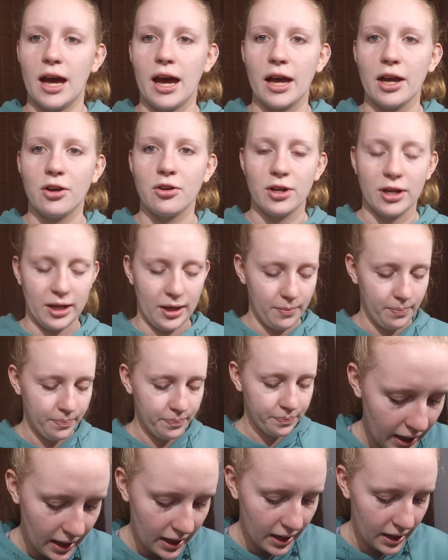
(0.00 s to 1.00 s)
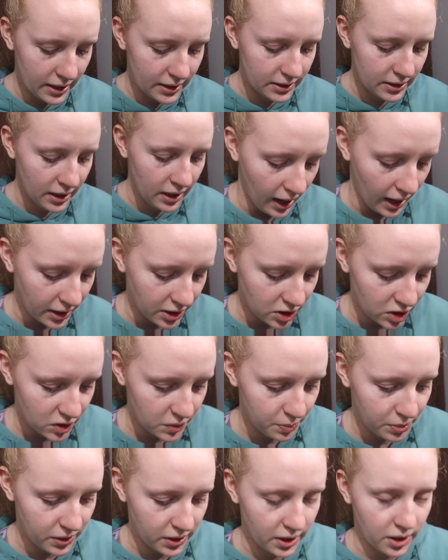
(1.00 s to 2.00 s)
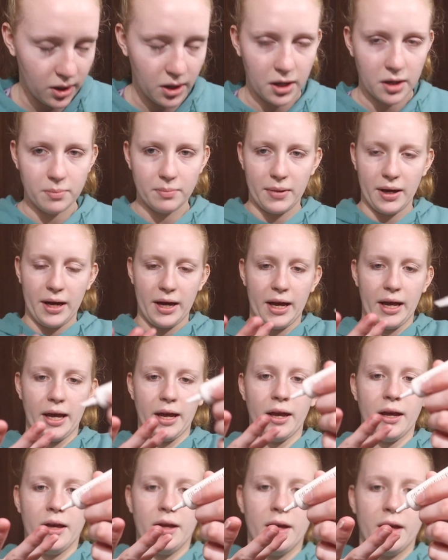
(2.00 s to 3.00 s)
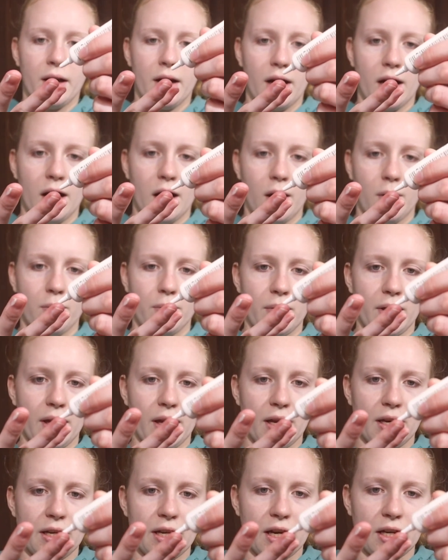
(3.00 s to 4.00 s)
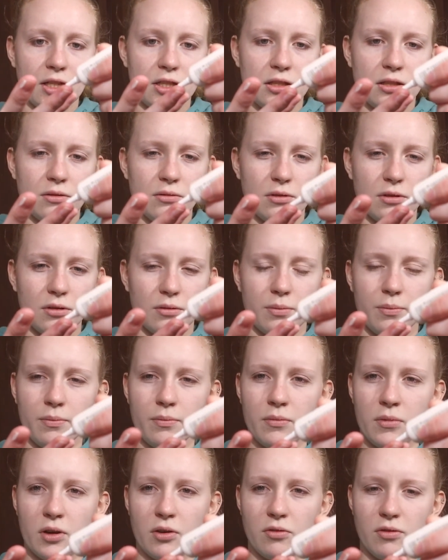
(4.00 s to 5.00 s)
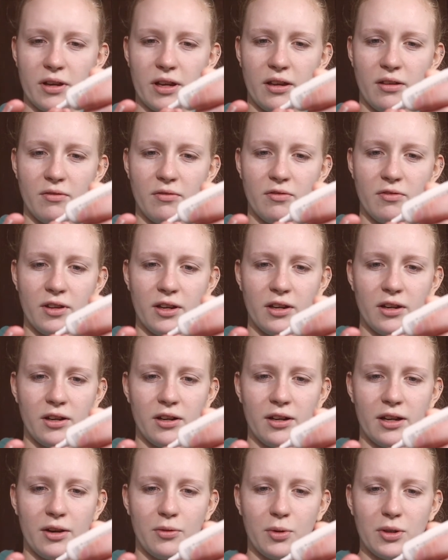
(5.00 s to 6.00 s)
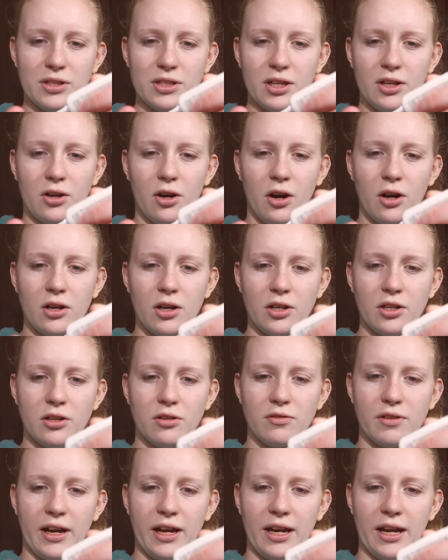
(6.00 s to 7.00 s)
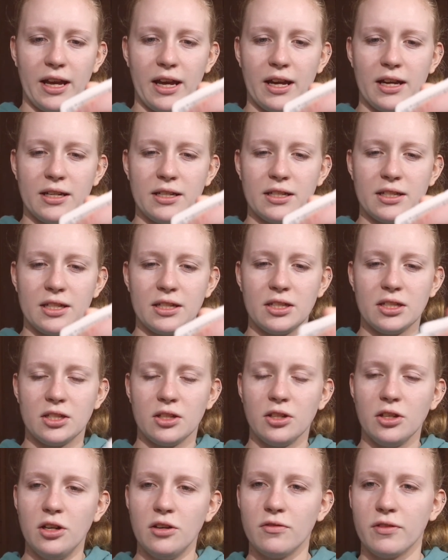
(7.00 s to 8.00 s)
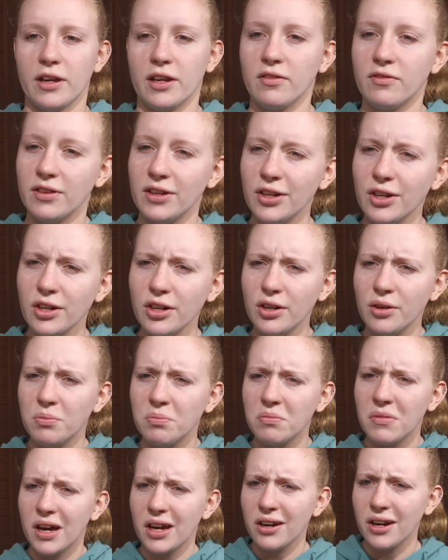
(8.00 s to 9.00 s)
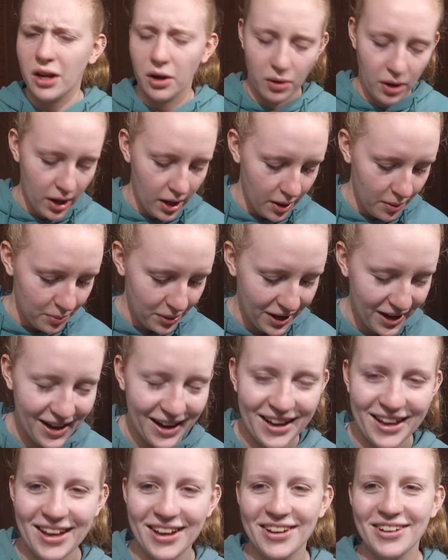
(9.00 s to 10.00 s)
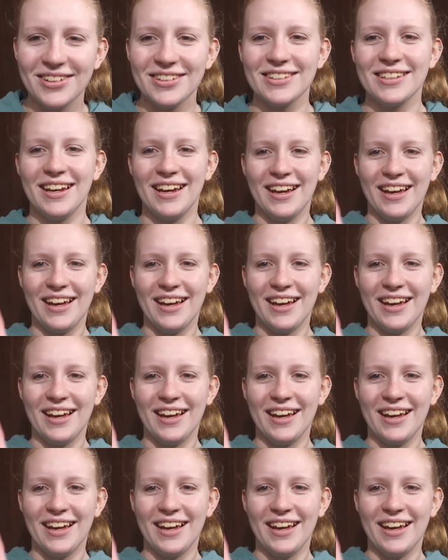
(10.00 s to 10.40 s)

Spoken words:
Eye Cream. And I just put it on my index ring finger. What's it called on your right hand? Is it still your ring finger? I don't know, but I use